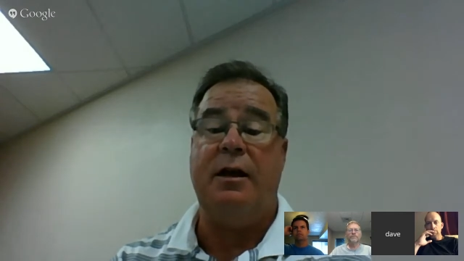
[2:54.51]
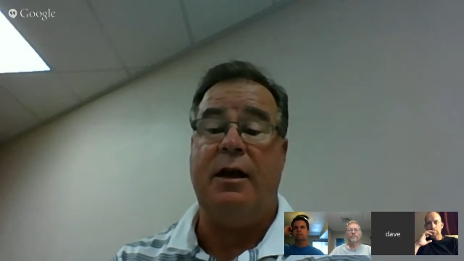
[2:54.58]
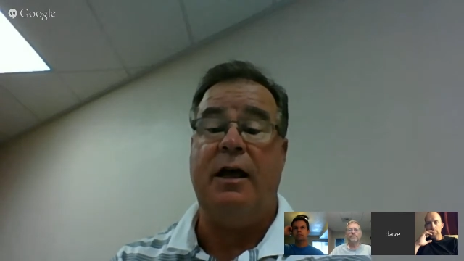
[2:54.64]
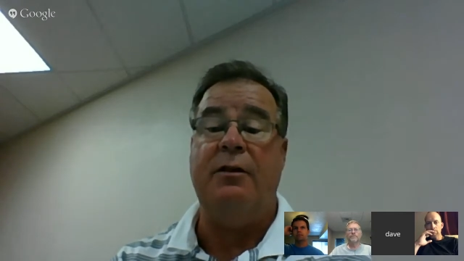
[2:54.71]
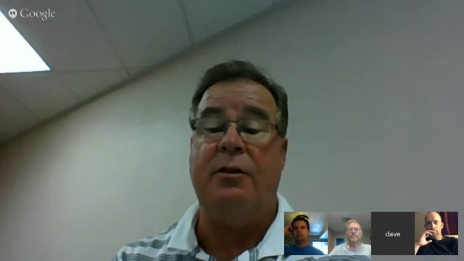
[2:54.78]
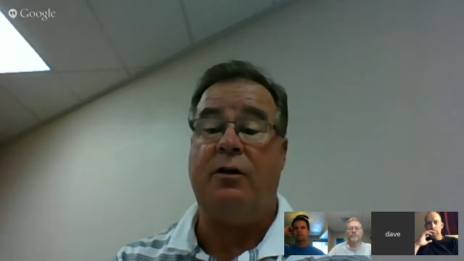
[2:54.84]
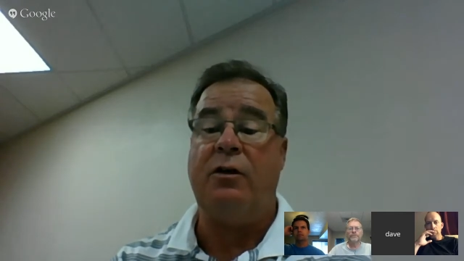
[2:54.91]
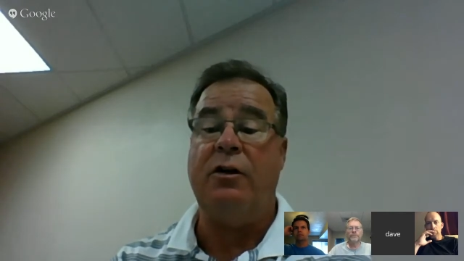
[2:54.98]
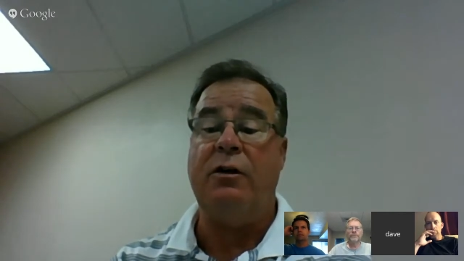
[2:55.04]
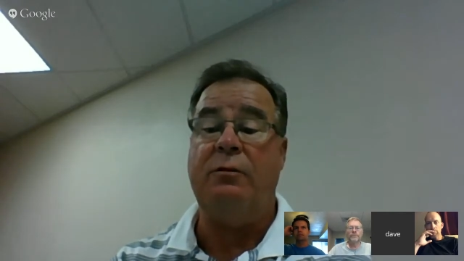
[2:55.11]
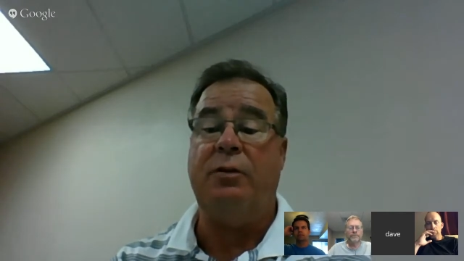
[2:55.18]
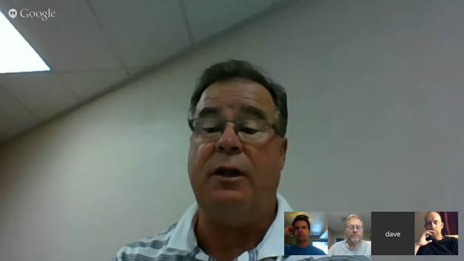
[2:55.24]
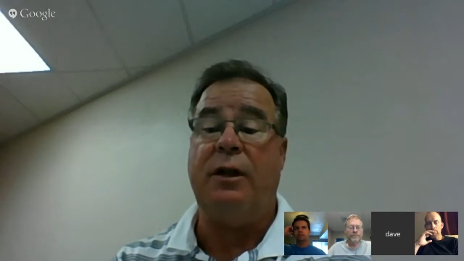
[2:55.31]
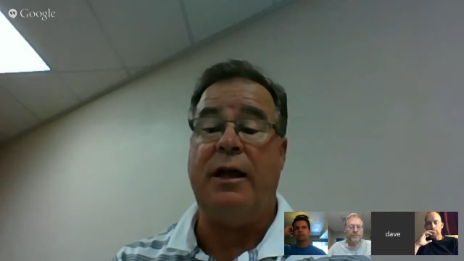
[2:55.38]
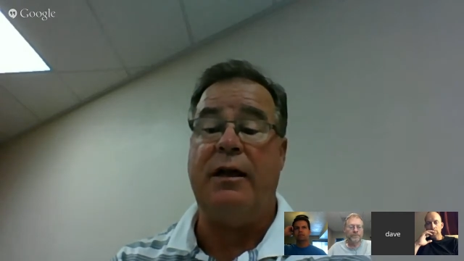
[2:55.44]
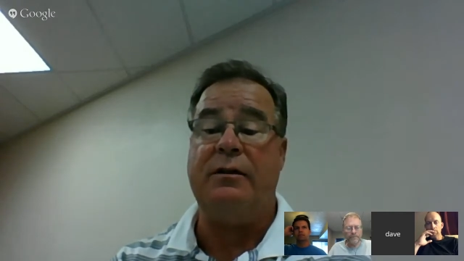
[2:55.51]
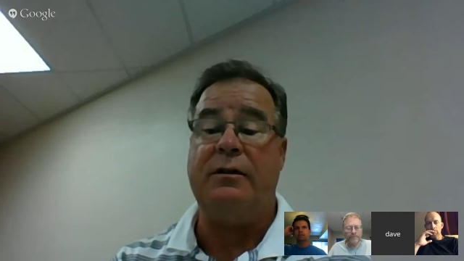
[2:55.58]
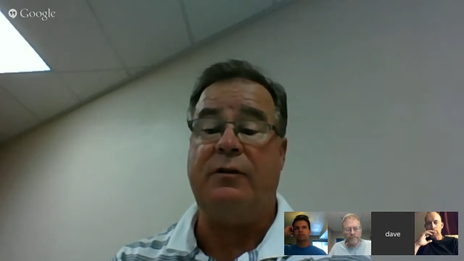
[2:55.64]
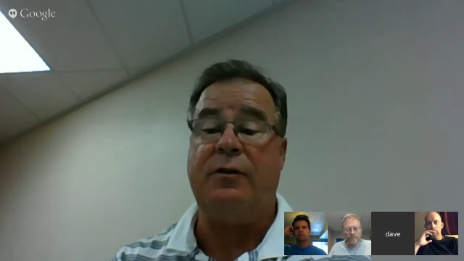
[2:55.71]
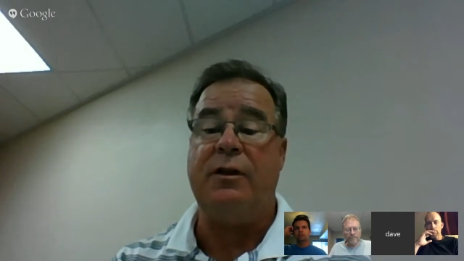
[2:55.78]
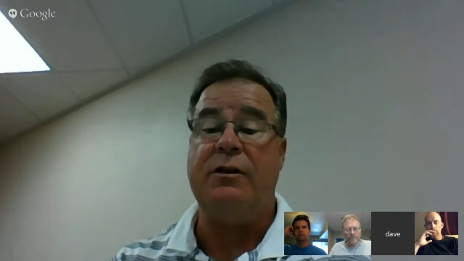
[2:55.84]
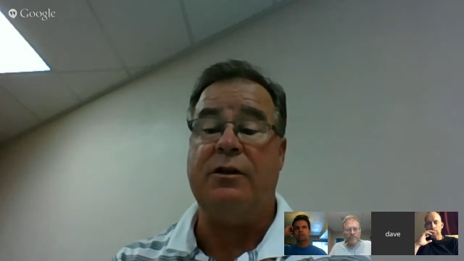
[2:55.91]
And they're good plans
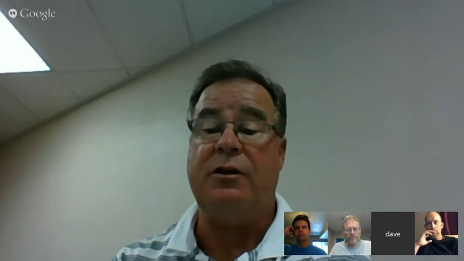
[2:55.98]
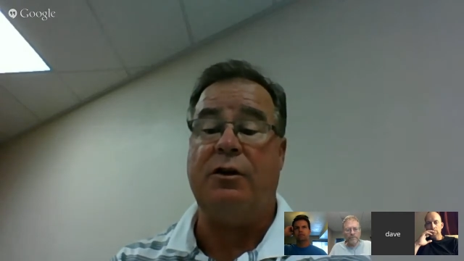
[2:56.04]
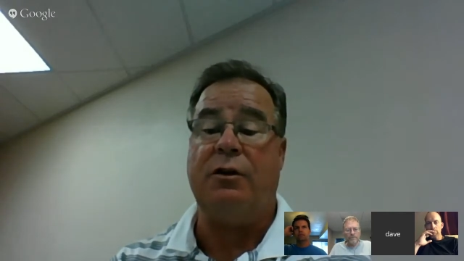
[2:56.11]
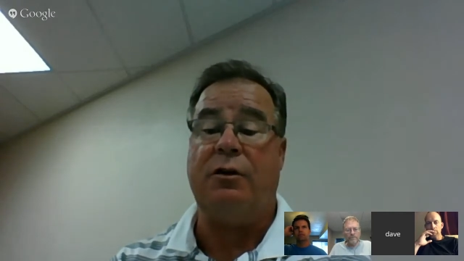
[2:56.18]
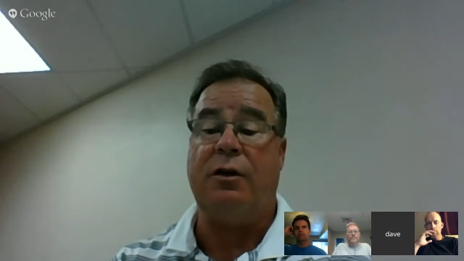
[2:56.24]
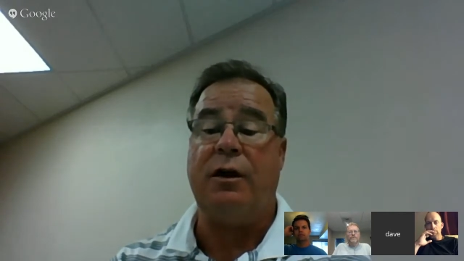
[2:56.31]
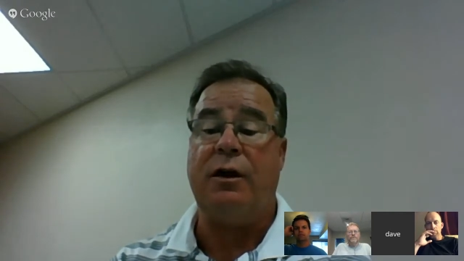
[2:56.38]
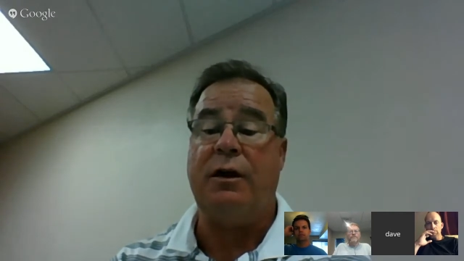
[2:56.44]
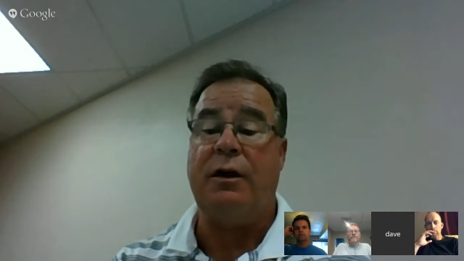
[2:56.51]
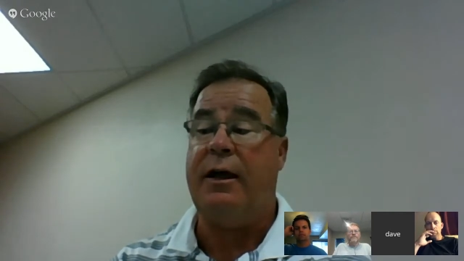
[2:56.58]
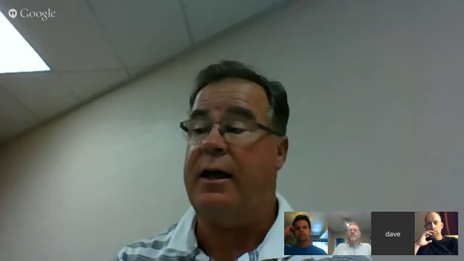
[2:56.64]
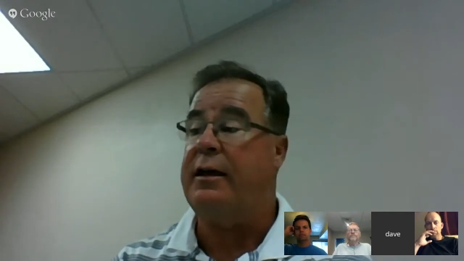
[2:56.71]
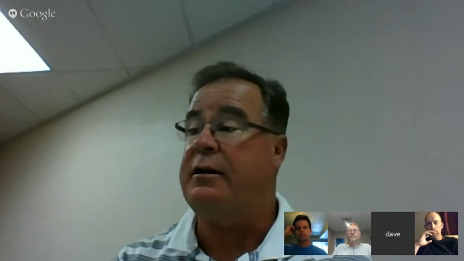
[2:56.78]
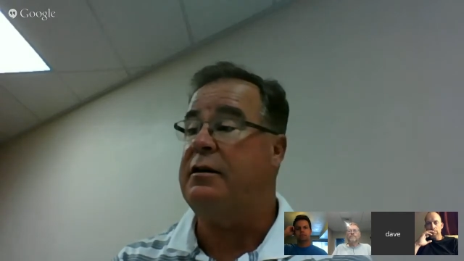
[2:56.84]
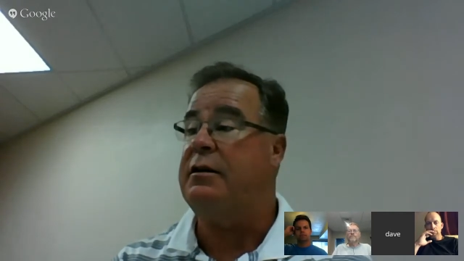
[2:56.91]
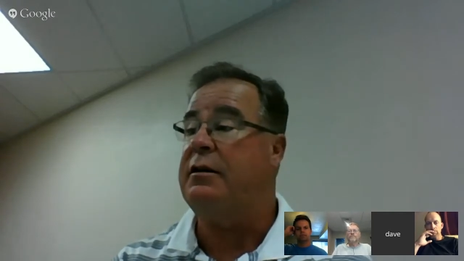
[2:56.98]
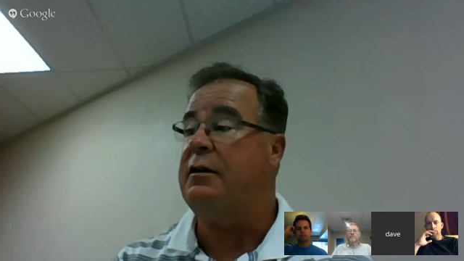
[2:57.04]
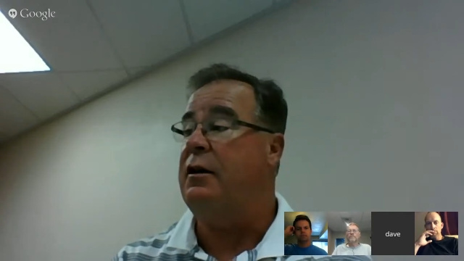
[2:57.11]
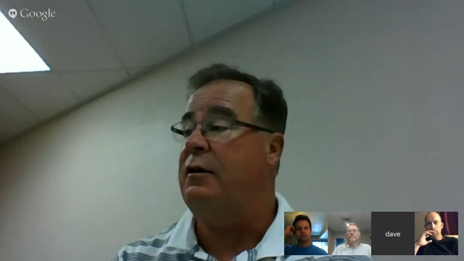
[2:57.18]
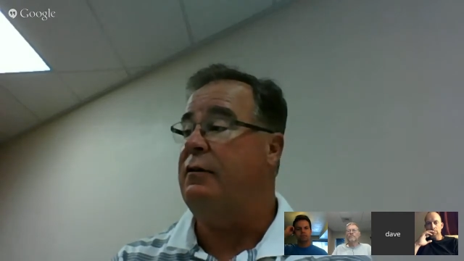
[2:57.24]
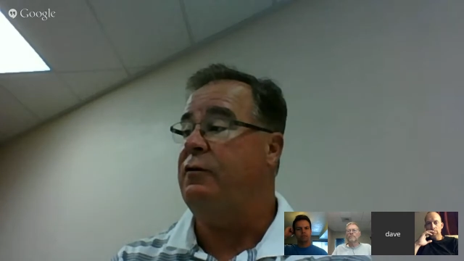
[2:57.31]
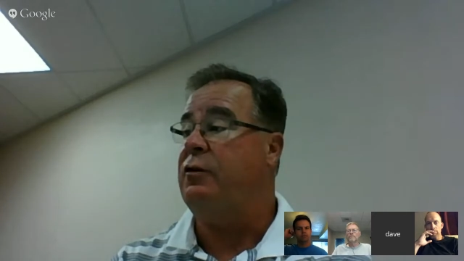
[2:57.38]
for his glory and
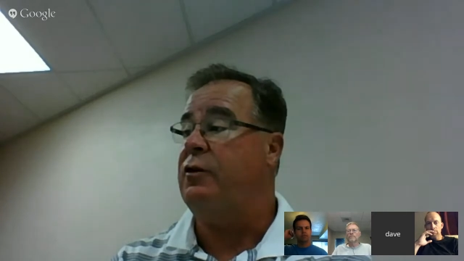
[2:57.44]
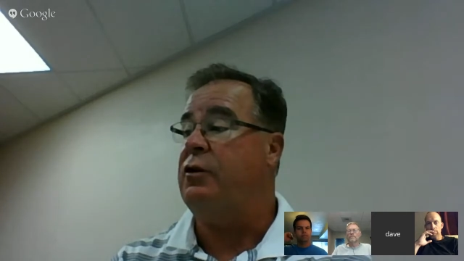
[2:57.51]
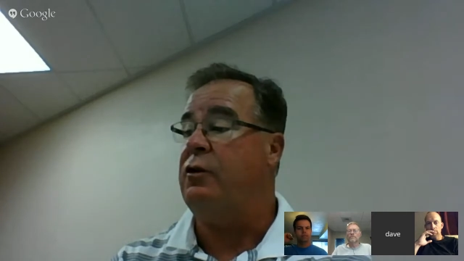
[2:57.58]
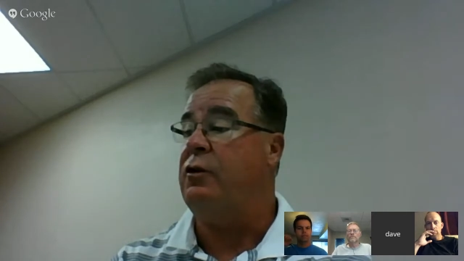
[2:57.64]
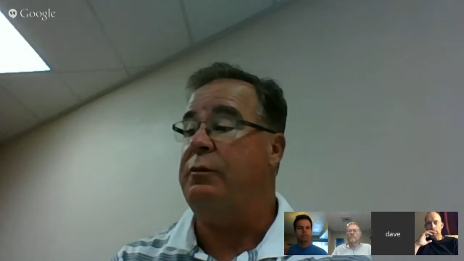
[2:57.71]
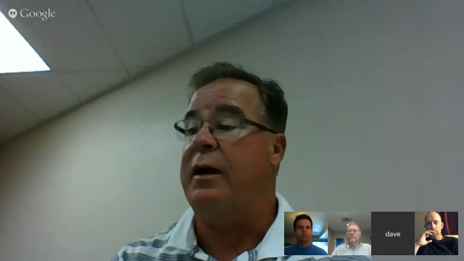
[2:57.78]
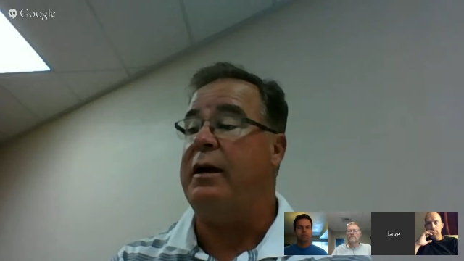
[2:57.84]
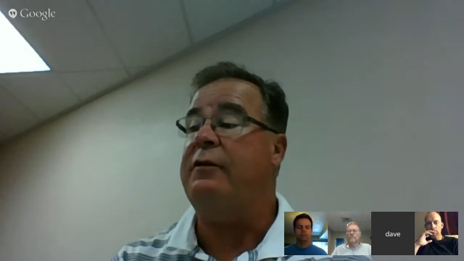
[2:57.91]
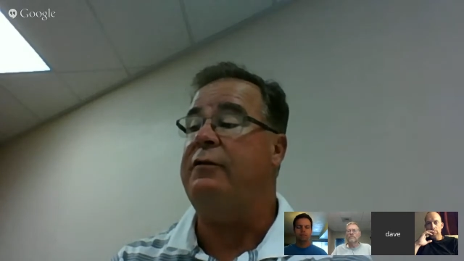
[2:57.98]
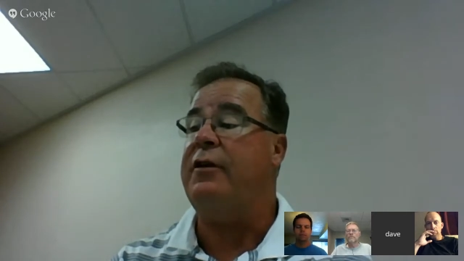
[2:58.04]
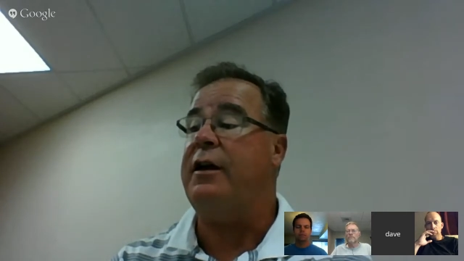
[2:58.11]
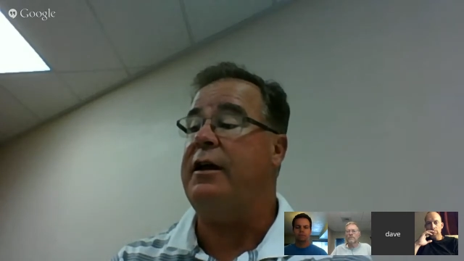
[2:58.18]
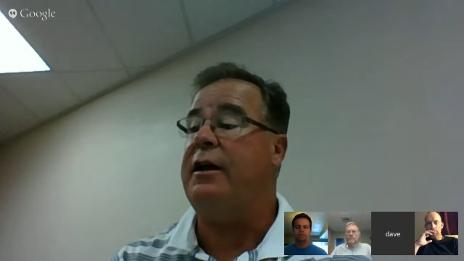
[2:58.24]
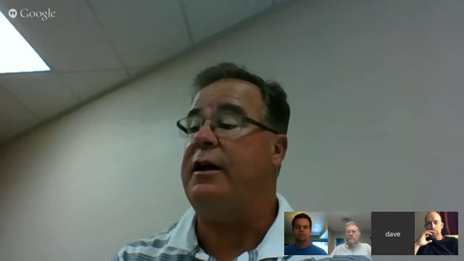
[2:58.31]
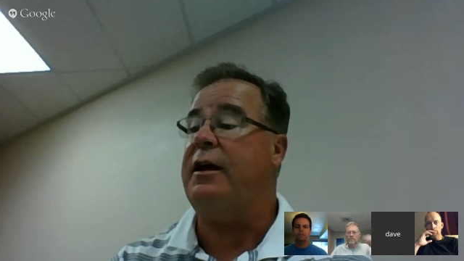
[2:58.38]
for your benefit.